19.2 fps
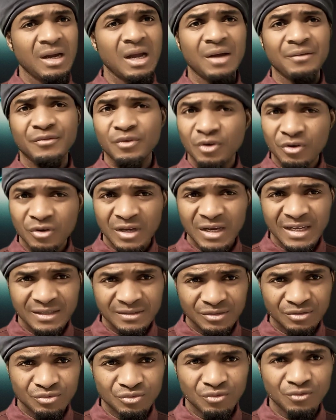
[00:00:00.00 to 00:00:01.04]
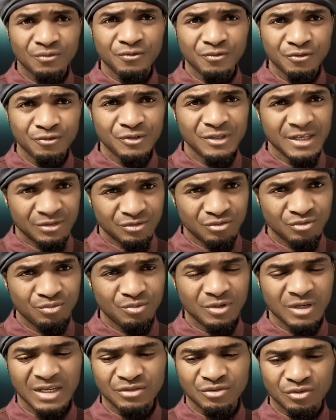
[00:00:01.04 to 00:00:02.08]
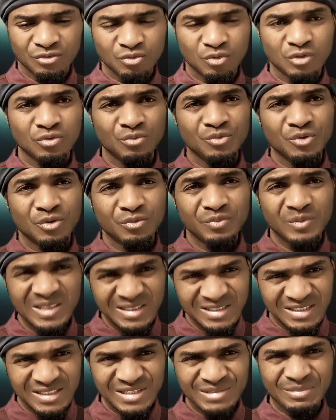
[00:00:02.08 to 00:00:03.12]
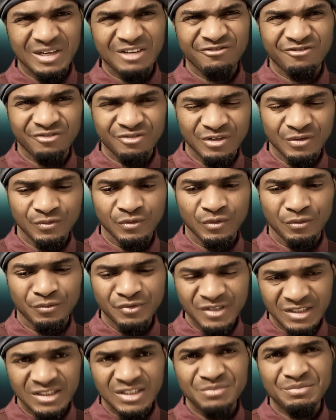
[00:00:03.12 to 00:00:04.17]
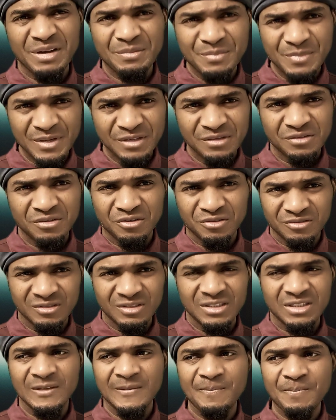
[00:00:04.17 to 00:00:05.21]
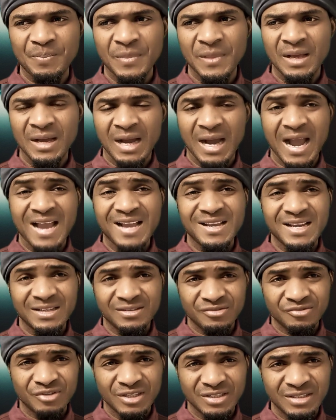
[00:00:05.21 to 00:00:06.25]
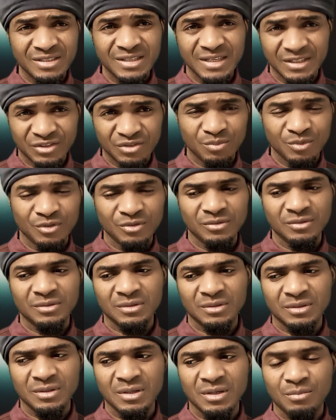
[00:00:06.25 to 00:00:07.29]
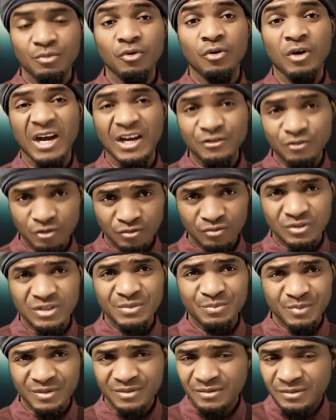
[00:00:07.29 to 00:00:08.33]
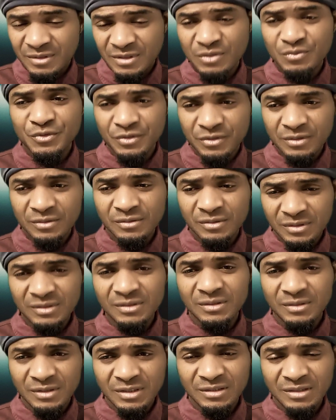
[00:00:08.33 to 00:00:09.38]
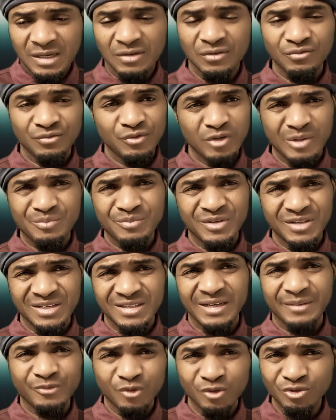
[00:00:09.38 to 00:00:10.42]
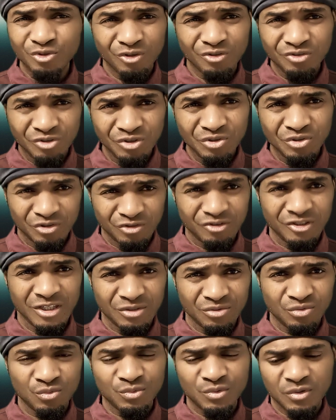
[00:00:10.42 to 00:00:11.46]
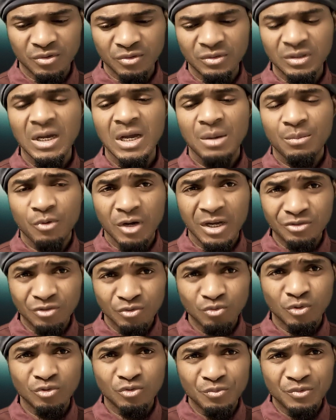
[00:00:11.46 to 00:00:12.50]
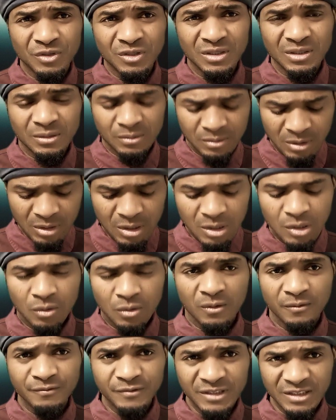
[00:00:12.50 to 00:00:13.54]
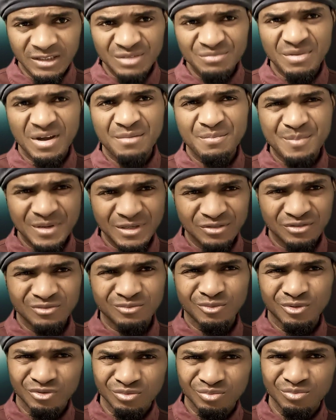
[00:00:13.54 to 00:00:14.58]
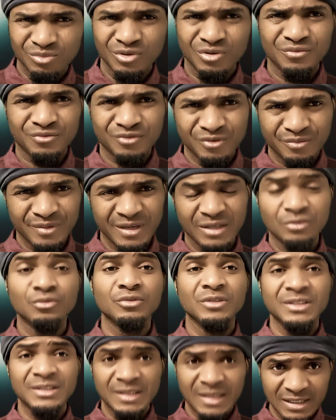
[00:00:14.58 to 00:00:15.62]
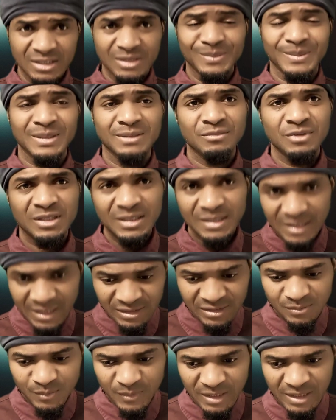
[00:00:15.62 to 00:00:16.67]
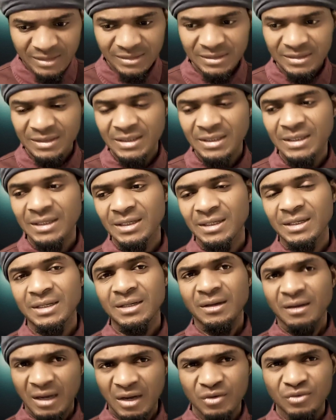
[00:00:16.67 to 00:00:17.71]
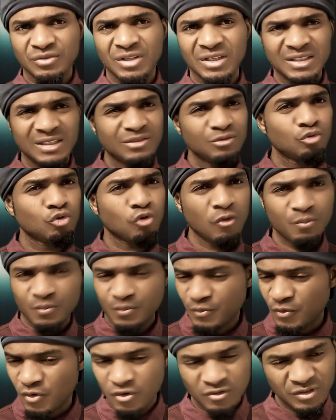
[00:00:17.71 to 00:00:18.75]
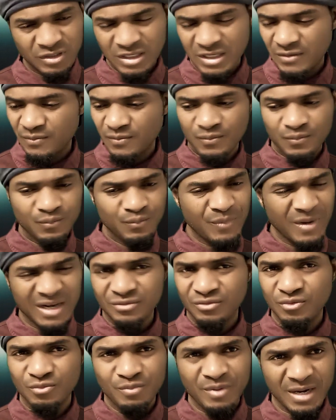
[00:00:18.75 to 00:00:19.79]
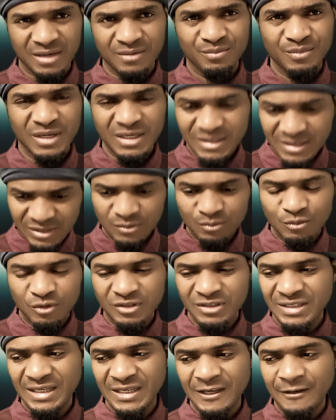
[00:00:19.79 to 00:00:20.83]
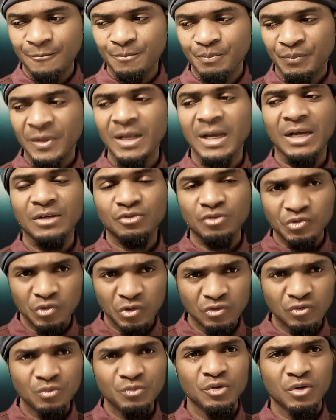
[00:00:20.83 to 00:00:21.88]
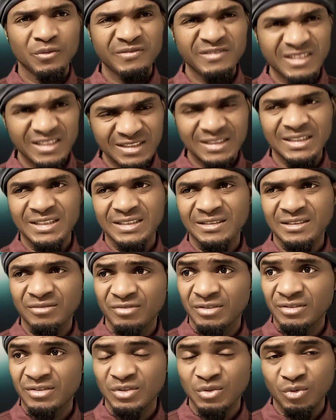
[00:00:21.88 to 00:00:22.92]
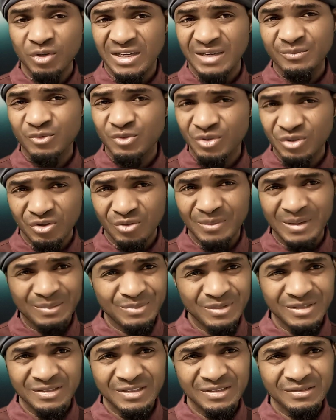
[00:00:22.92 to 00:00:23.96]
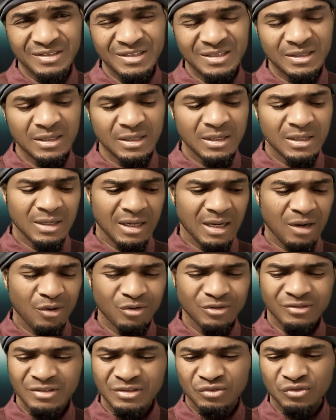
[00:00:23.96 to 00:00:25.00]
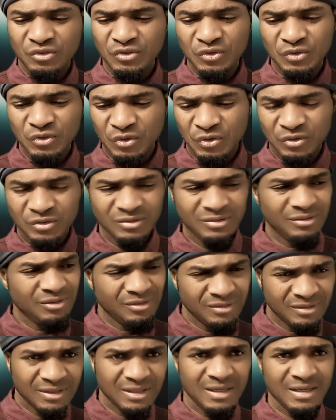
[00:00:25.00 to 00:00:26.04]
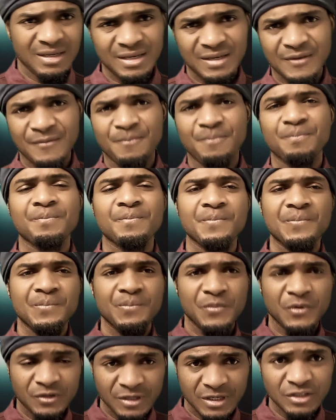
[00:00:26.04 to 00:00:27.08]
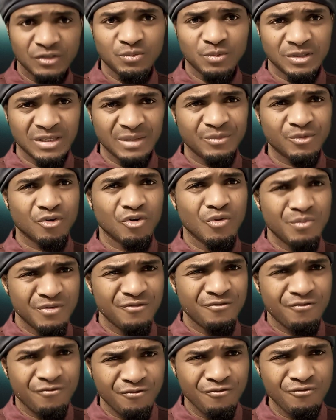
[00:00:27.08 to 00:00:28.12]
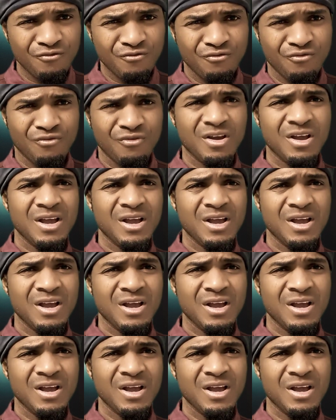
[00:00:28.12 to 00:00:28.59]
I've not resumed full yet, but I just want to be updating my page until I get ready next month. But I just keeping, if you, this kind of video I'm making, I'm not just serious yet, but I just want to be updating my page much more from now to next month. But next month, I'll start to drop content back to back. But this month there, I just want to be updating. If you see what I'm doing on my page this day, I wasn't serious, just the end. But next month I'm coming full.